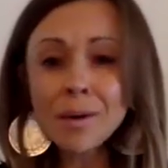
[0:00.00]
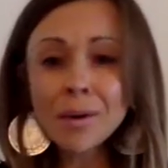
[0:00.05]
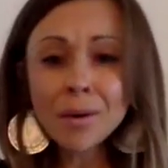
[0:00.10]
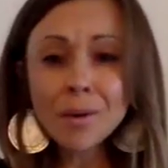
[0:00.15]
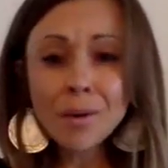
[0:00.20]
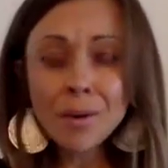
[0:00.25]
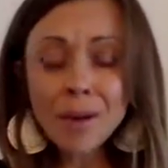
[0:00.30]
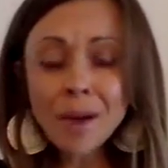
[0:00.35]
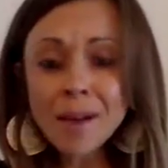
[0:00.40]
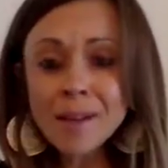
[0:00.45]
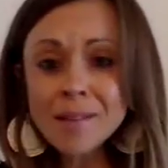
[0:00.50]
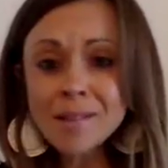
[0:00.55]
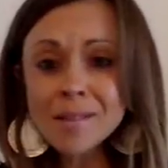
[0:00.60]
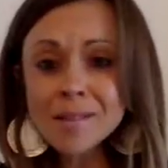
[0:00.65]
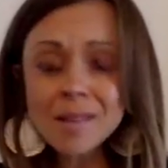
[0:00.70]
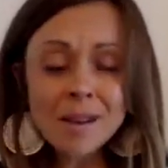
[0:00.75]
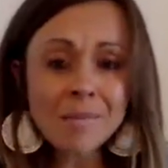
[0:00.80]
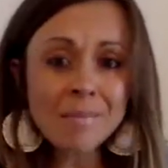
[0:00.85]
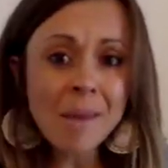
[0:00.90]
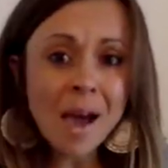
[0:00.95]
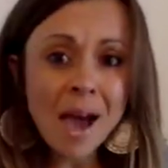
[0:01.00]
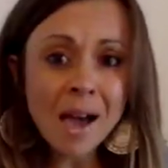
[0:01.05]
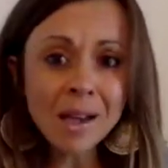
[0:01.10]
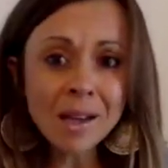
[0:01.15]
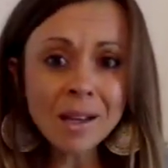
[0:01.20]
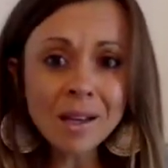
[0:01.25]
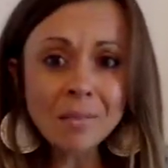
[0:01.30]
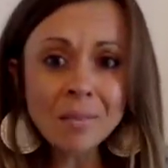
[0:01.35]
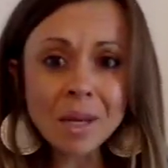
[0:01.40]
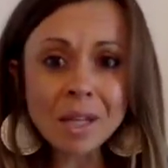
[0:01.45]
Who has a
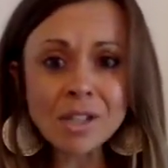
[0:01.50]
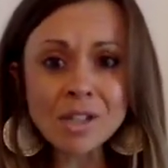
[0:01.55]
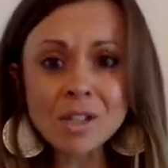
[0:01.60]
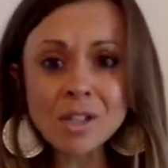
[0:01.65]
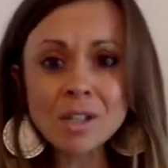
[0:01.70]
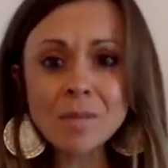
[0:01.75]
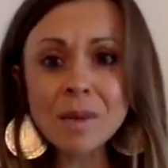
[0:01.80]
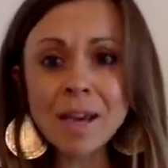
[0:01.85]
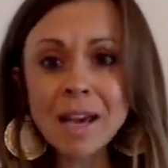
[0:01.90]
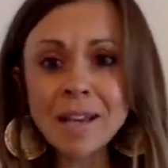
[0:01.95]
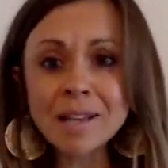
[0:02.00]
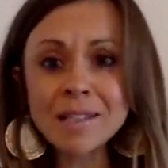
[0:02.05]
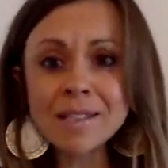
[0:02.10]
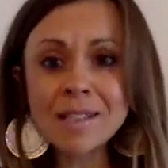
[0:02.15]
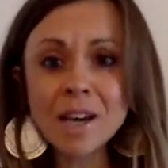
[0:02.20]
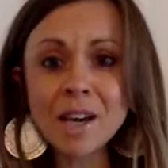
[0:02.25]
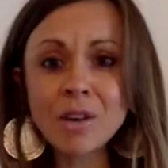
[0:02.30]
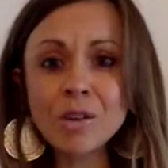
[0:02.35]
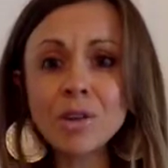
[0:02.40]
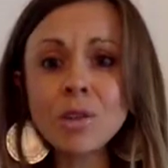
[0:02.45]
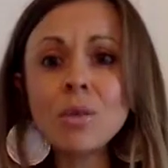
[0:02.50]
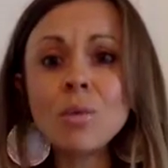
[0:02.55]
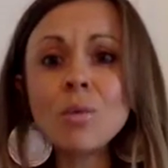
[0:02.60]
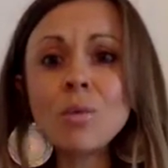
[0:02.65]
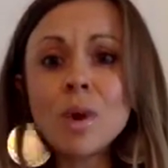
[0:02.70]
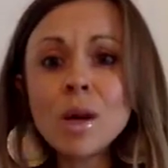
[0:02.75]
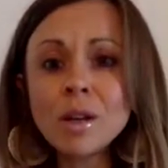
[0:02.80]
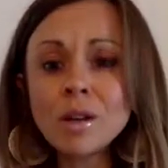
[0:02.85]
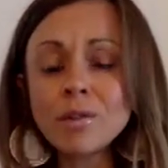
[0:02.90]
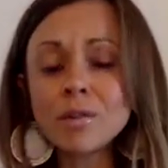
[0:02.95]
marketing budget to be able to tell you the
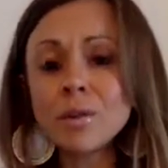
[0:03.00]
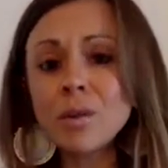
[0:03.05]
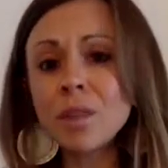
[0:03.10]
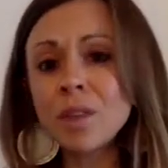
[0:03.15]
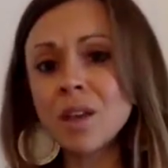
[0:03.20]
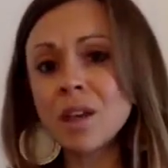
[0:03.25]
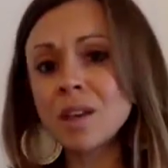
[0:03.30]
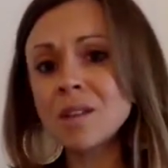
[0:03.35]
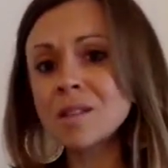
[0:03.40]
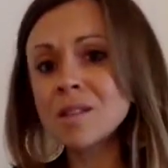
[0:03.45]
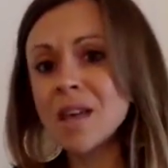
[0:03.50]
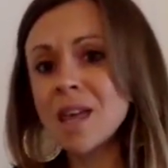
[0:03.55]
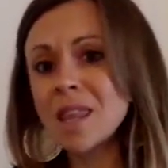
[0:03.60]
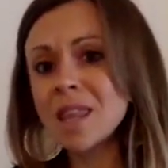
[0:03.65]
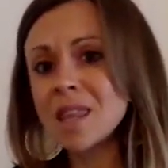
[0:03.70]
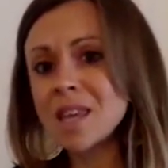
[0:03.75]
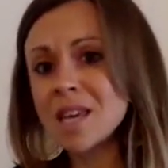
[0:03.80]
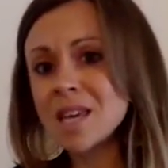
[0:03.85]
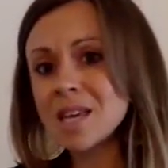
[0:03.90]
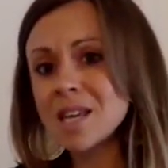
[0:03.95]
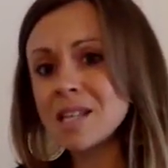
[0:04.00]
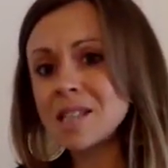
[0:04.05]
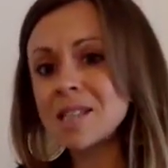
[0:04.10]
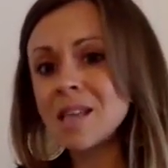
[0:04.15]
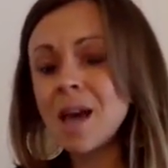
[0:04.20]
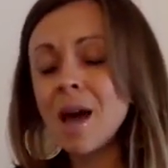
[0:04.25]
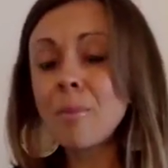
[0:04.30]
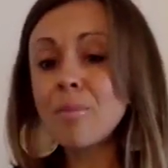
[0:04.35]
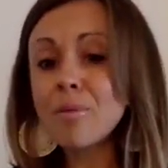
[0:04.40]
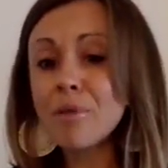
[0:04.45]
wonderful things that these
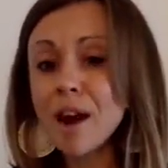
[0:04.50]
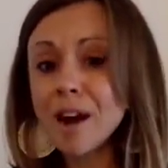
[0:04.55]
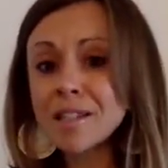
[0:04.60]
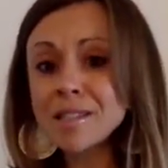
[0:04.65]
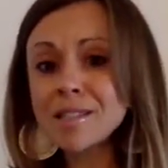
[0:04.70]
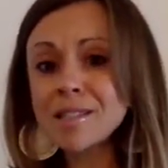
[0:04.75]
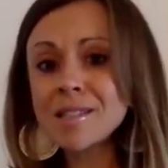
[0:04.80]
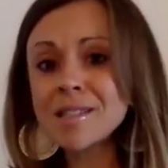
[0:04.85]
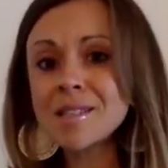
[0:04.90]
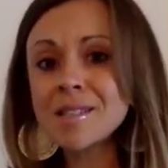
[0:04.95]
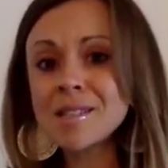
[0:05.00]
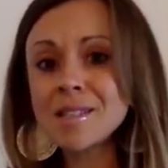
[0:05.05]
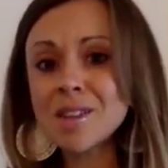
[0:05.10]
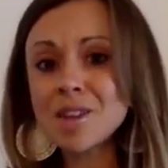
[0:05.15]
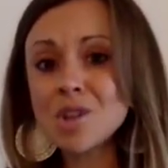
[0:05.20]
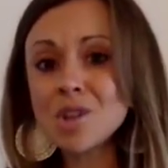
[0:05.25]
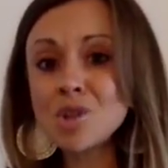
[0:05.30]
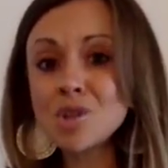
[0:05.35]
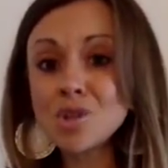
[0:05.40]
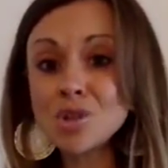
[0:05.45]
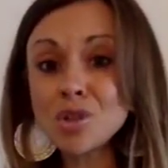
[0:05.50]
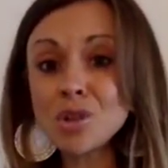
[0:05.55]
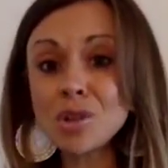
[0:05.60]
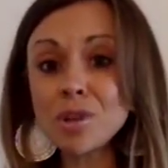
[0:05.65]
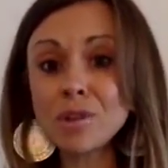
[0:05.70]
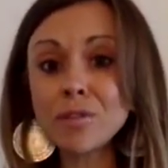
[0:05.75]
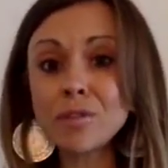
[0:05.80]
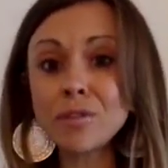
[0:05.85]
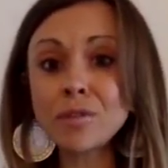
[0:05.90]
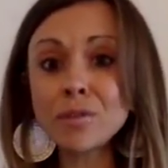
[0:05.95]
practices can
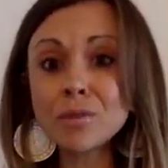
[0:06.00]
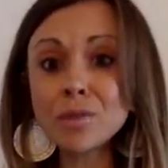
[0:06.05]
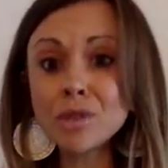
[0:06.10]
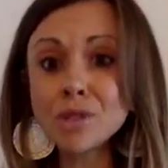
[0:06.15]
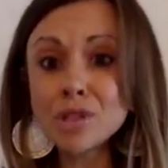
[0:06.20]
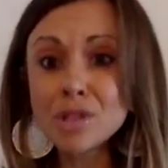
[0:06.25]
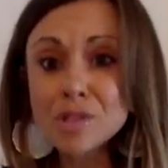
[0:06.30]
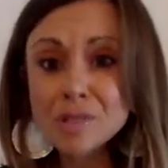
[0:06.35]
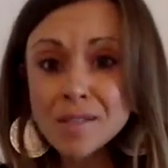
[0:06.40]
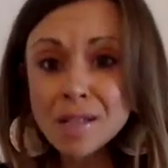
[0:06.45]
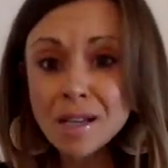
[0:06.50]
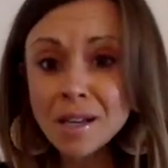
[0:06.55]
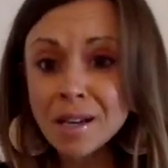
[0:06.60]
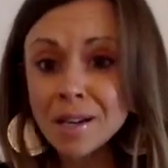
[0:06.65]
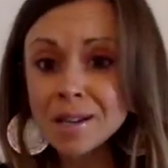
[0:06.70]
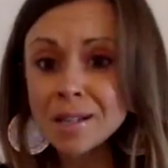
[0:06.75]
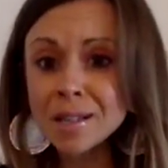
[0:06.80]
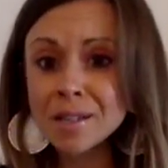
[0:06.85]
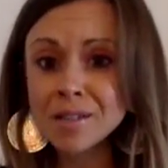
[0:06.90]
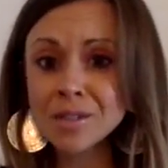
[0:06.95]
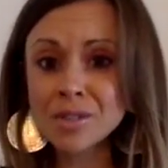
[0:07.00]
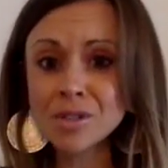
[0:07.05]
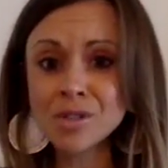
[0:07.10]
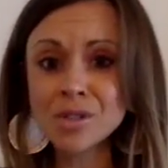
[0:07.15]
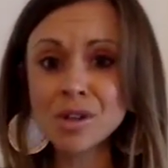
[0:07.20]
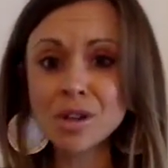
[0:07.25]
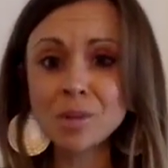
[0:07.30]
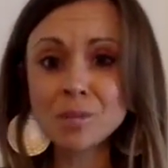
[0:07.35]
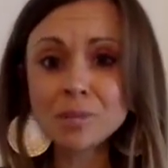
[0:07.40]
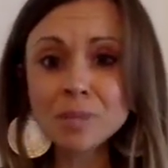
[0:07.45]
do for reducing
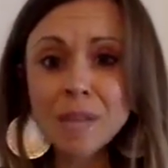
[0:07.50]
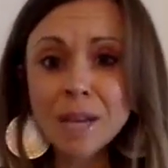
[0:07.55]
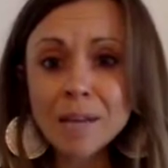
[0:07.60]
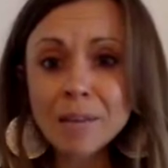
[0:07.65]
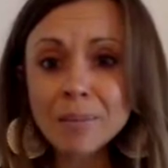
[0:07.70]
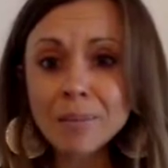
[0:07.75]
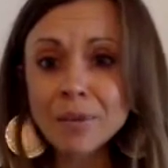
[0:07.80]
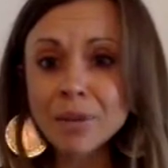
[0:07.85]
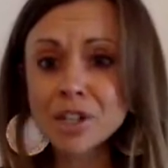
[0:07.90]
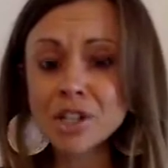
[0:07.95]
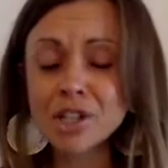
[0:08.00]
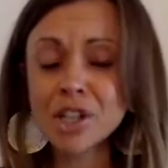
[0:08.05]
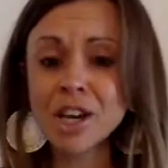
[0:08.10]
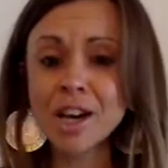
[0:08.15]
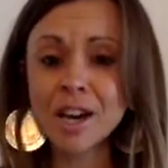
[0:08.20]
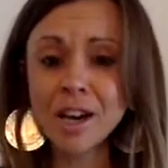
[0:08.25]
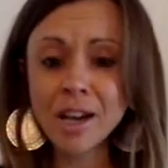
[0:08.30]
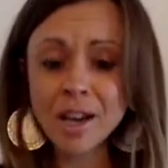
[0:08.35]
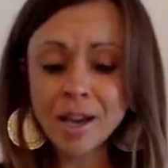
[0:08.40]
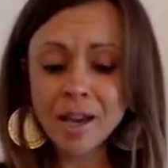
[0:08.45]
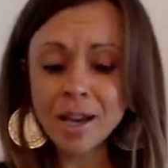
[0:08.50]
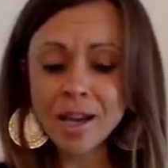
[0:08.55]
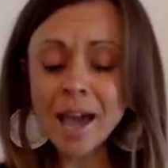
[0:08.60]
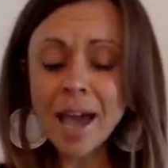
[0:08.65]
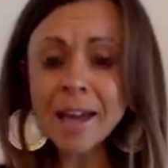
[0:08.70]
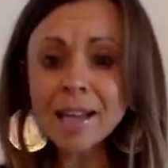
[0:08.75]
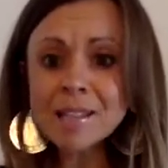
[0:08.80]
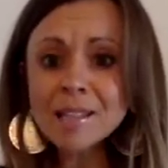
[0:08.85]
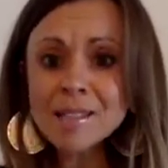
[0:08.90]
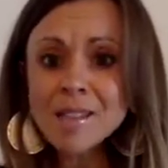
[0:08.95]
cholesterol, blood pressure,
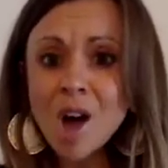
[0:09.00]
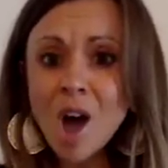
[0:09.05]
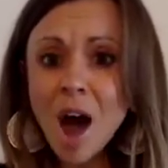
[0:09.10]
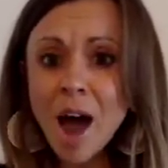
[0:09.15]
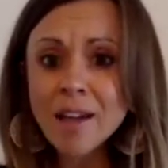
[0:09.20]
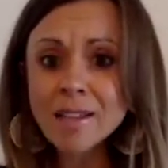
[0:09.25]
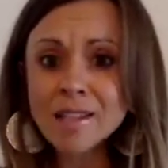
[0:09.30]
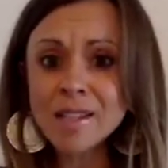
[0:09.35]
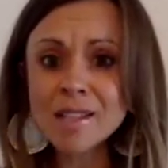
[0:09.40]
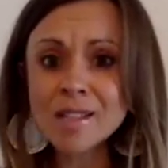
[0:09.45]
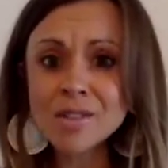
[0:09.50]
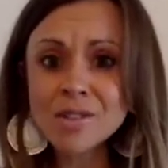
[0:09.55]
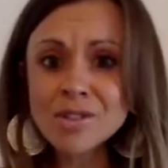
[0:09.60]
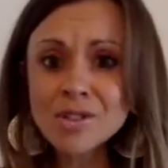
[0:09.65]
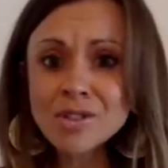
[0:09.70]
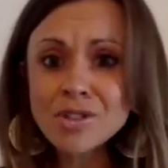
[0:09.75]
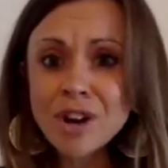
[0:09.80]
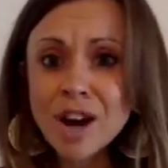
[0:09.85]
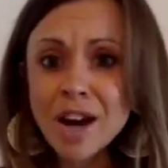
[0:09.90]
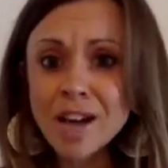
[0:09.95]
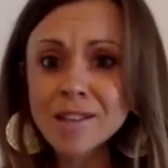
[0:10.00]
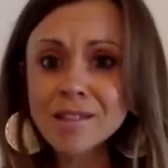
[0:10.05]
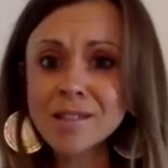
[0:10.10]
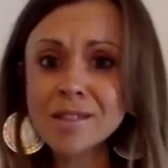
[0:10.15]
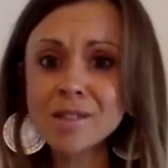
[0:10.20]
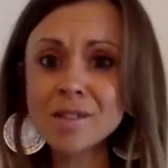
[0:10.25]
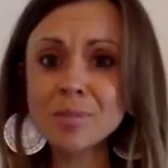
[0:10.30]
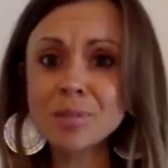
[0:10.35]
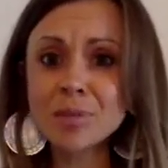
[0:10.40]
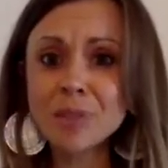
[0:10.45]
anxiety,
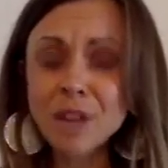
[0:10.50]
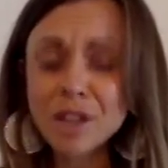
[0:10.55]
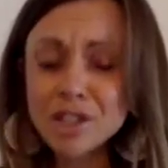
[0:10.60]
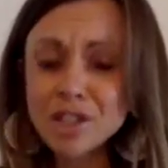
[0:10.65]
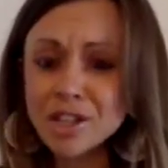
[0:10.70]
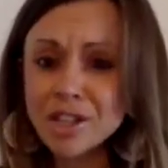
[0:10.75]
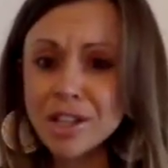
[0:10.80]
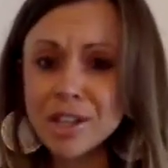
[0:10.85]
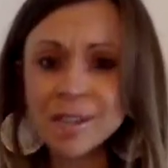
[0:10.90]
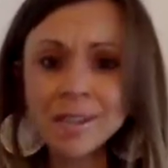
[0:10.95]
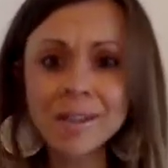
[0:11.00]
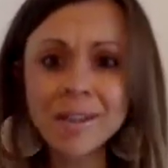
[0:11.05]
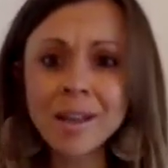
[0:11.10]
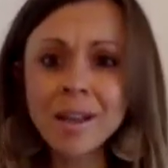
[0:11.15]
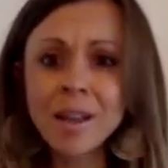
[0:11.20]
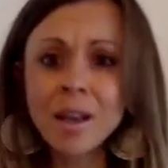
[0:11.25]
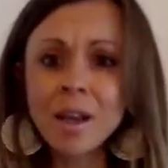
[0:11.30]
stress, depression?